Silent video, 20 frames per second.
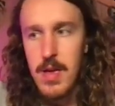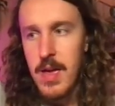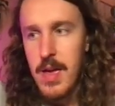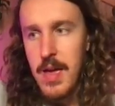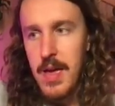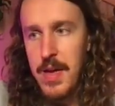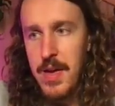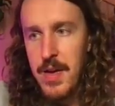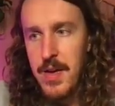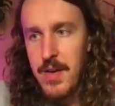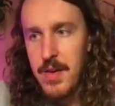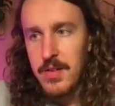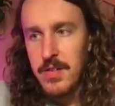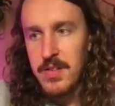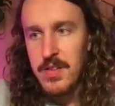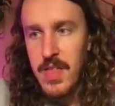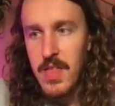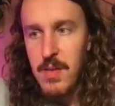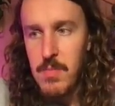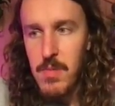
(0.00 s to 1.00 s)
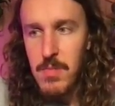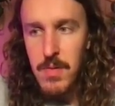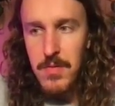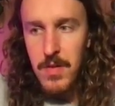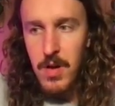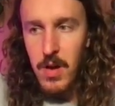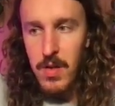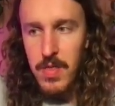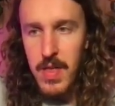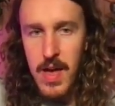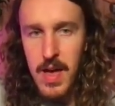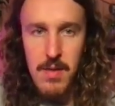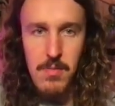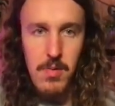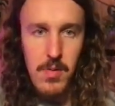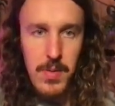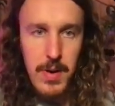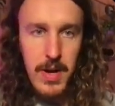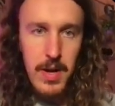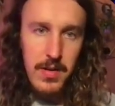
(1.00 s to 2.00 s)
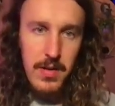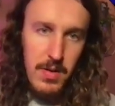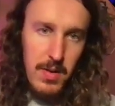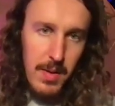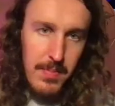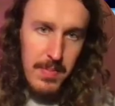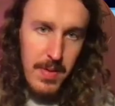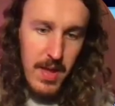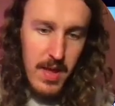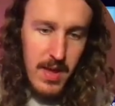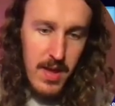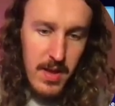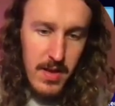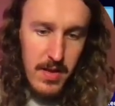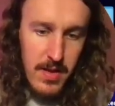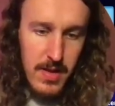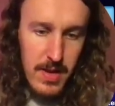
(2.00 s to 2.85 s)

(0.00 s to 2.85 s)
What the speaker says: So then when we've got that, what we're going to do up here